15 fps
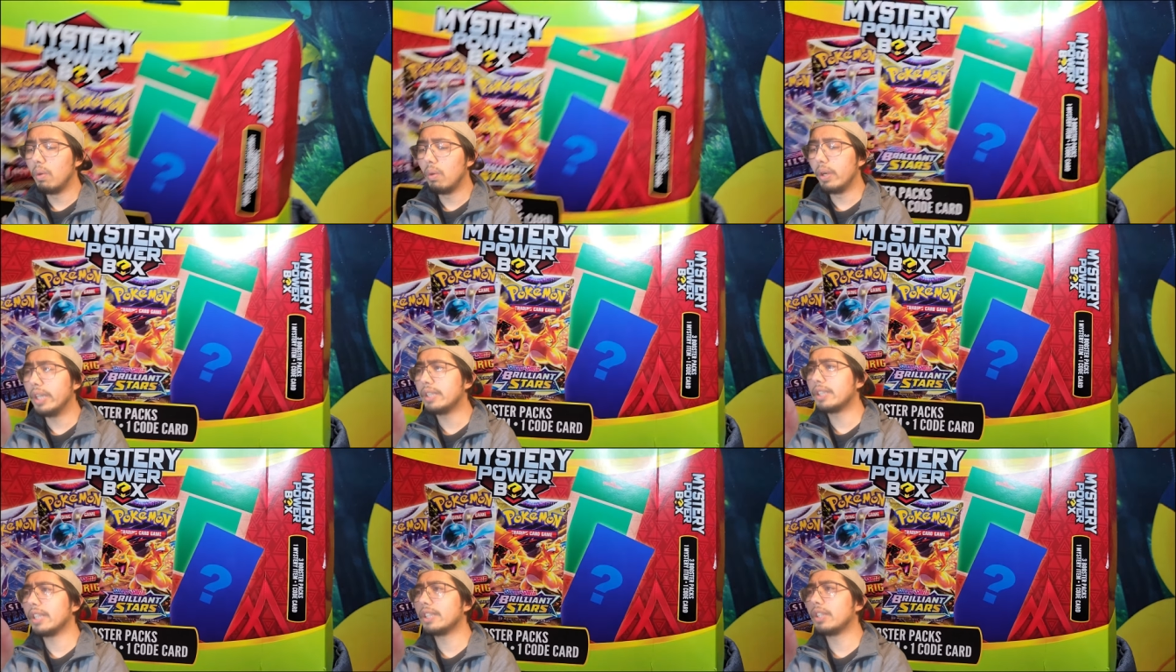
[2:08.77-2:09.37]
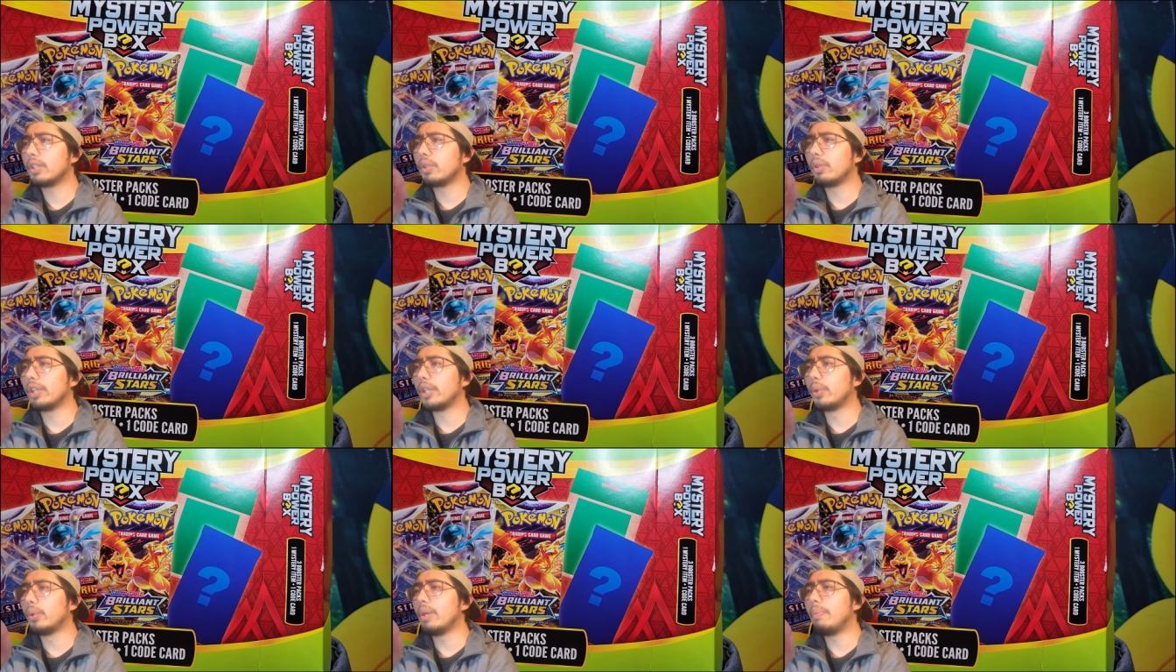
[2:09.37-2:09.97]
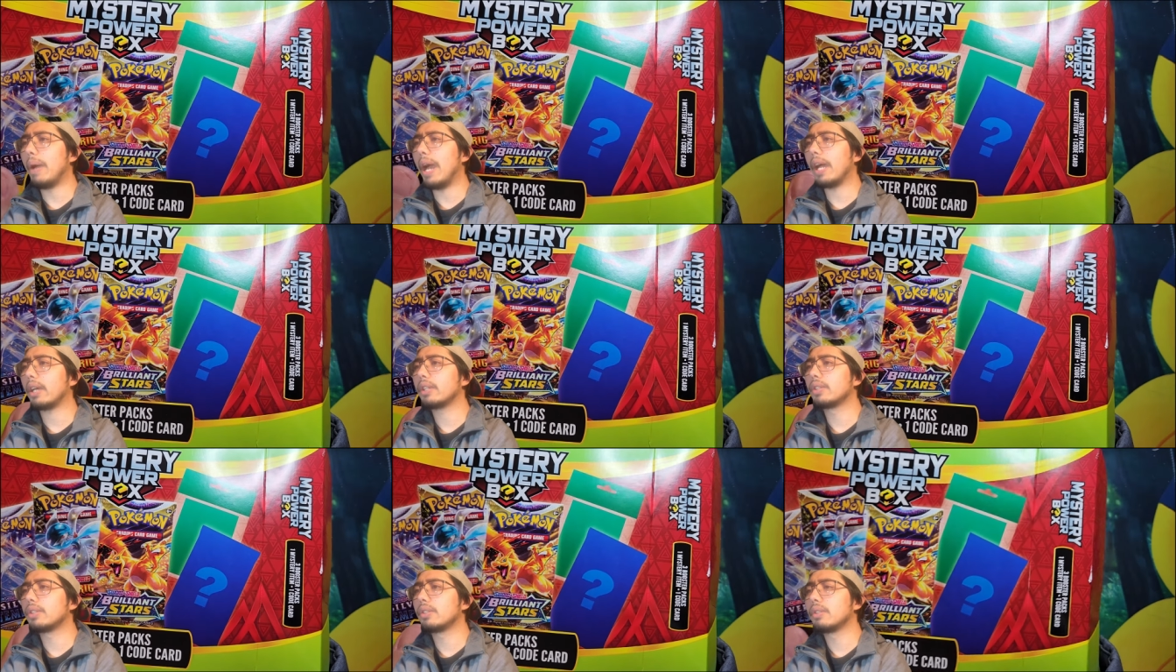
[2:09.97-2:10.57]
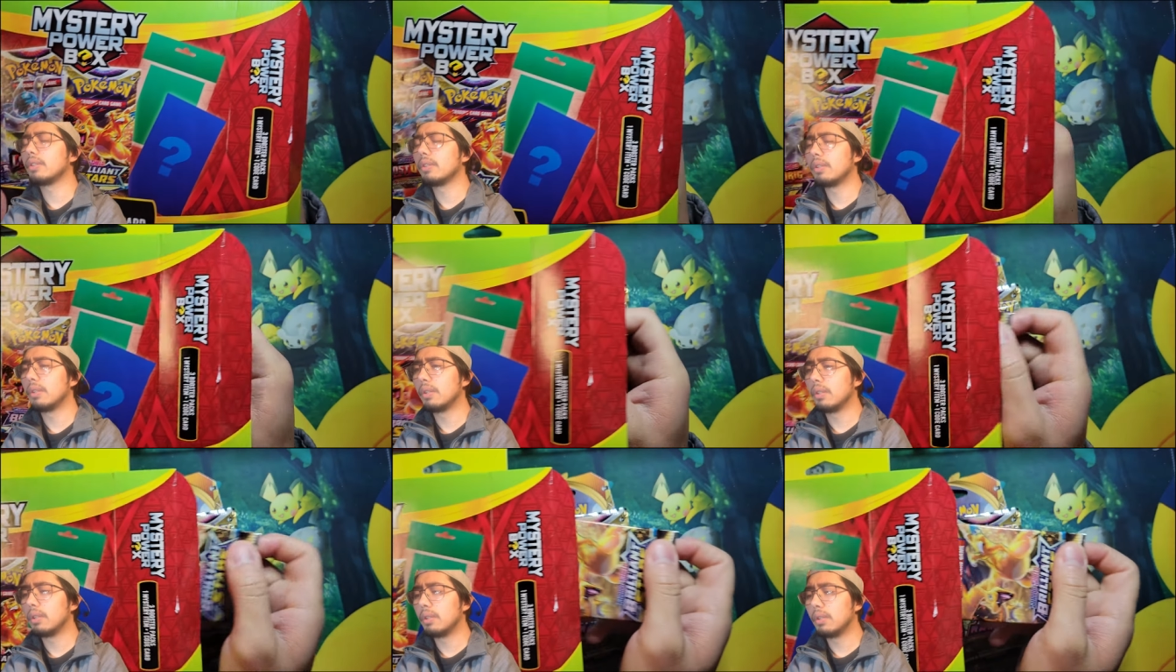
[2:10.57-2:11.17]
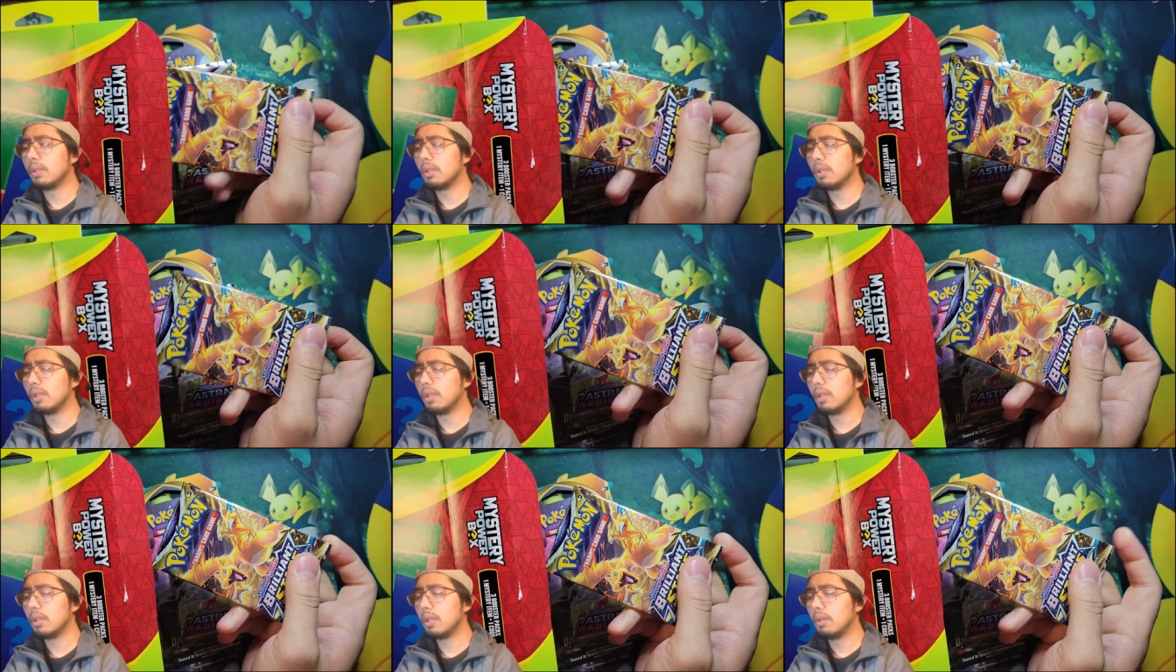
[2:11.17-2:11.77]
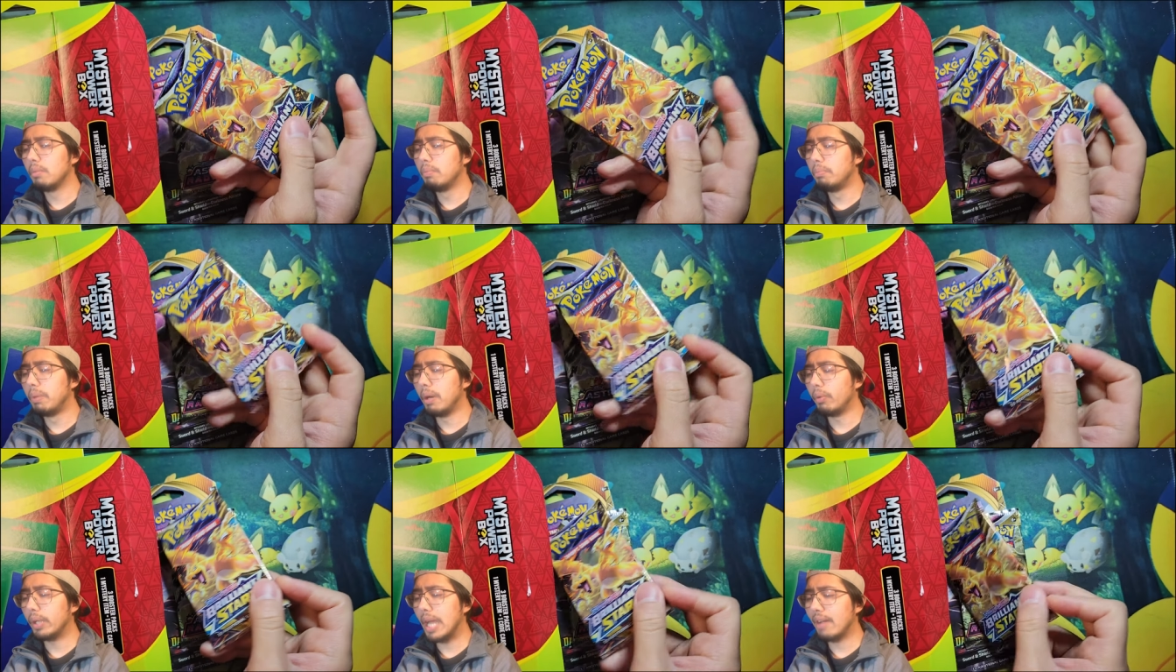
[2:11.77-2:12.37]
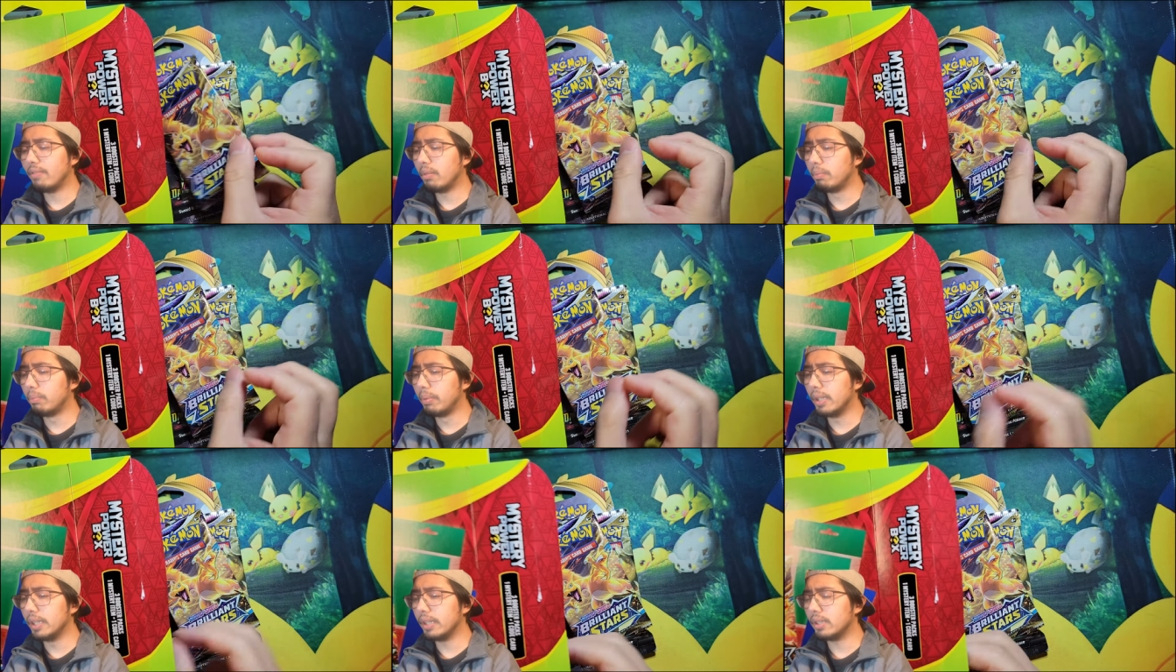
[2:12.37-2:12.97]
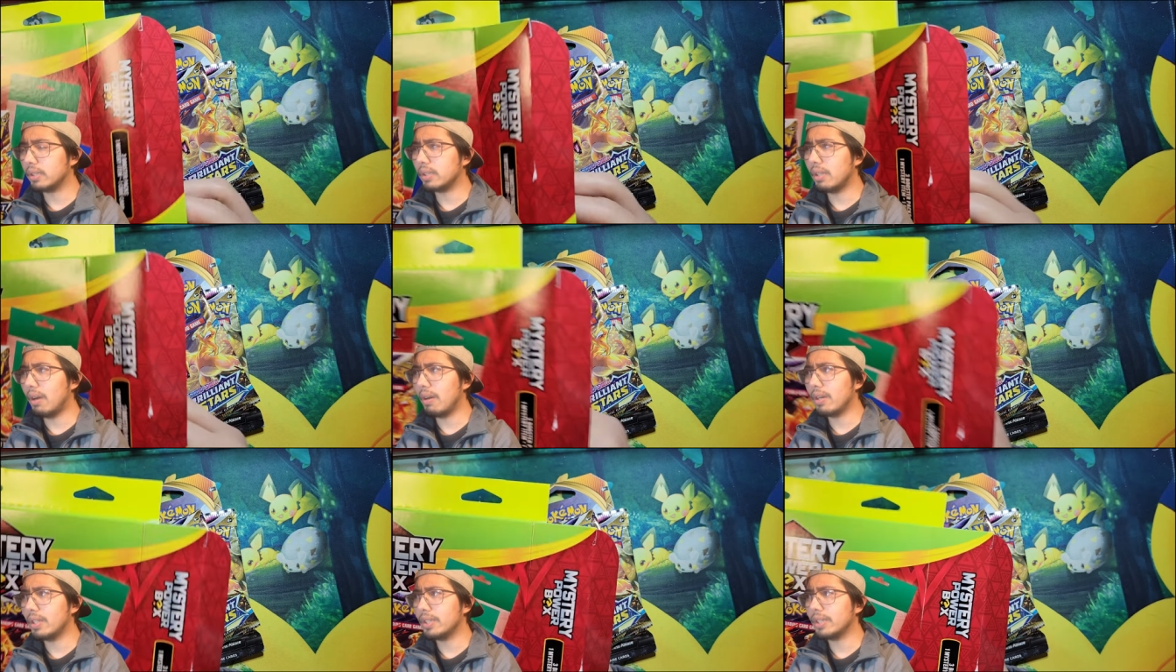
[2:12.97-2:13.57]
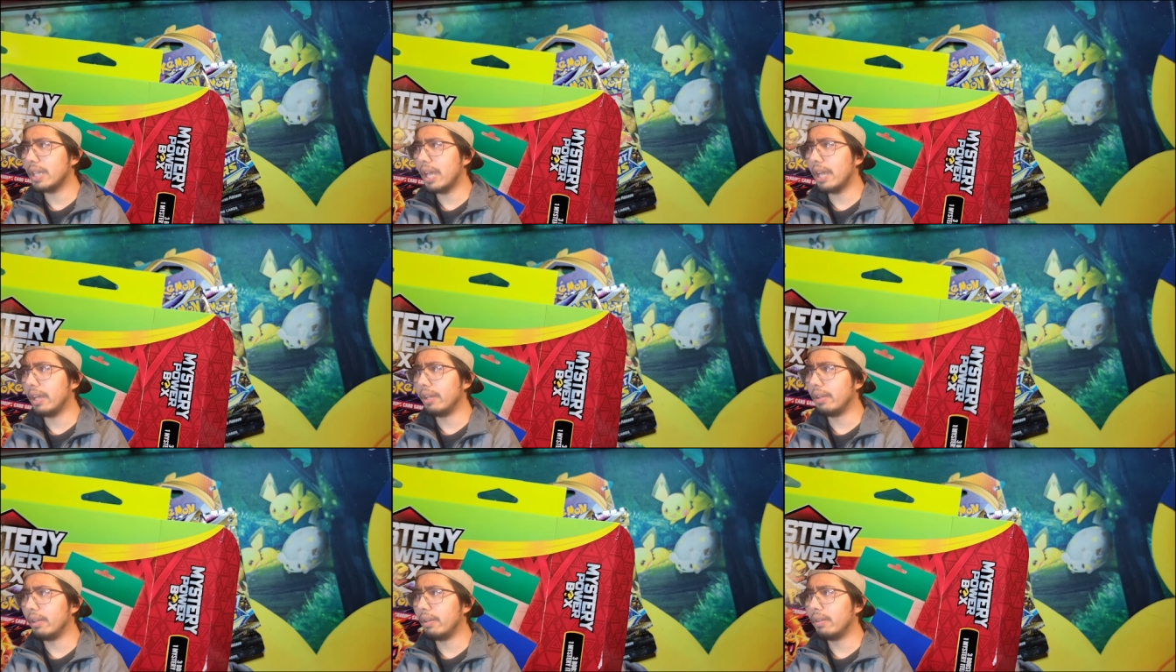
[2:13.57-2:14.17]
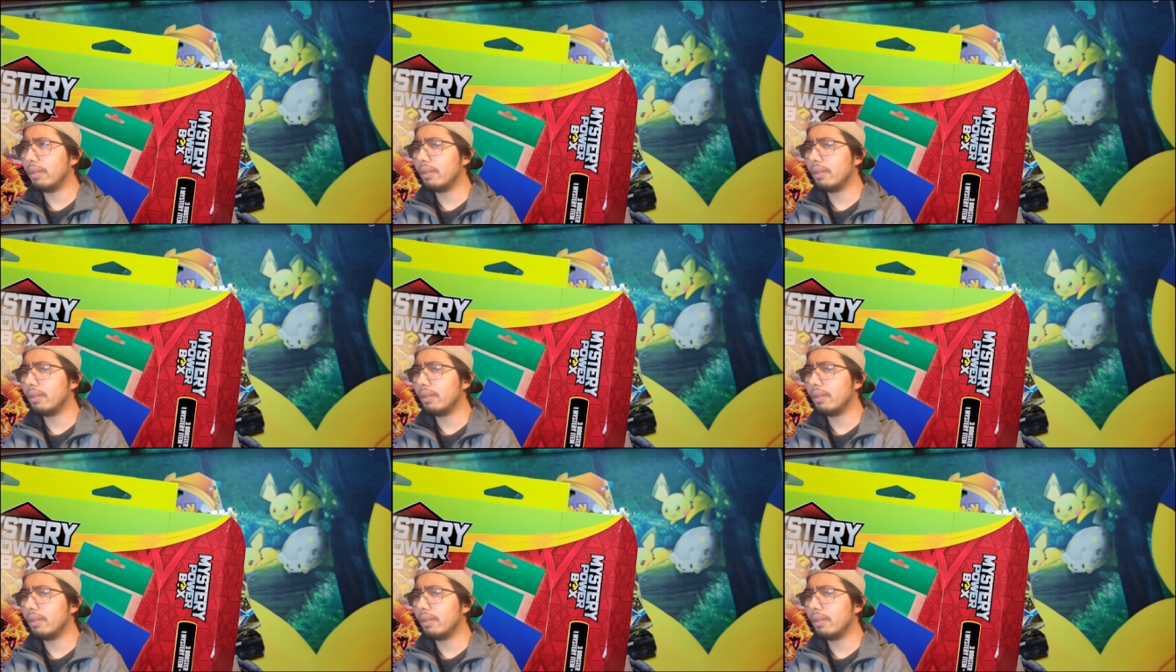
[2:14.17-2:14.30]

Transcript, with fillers: It says there's only 3 packs. But we have a Brilliant Stars and